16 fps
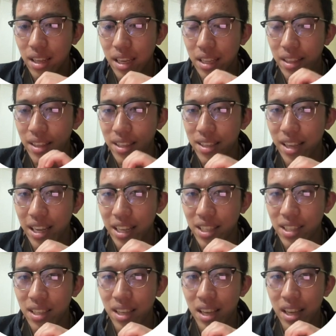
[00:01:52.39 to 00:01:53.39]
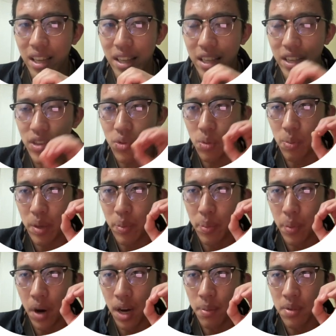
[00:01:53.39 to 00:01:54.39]
In this case, this would be
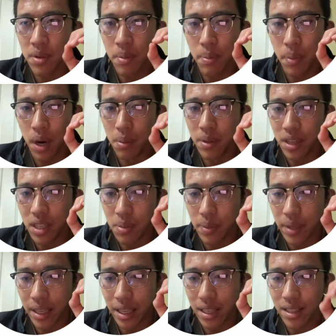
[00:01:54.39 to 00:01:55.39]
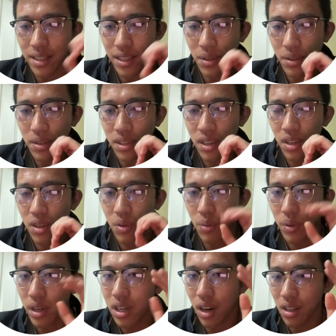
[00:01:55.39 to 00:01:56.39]
Bob's public speaking skills.
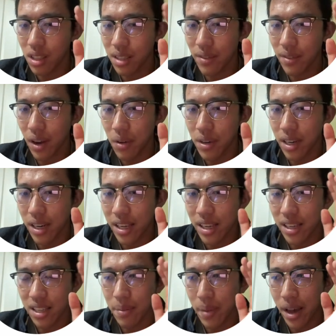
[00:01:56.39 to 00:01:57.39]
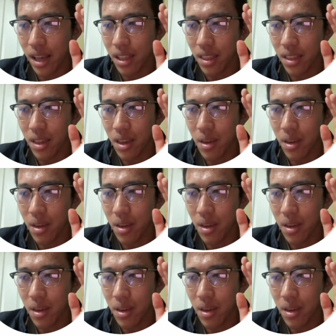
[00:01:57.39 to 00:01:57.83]
Regardless of how good he is at math,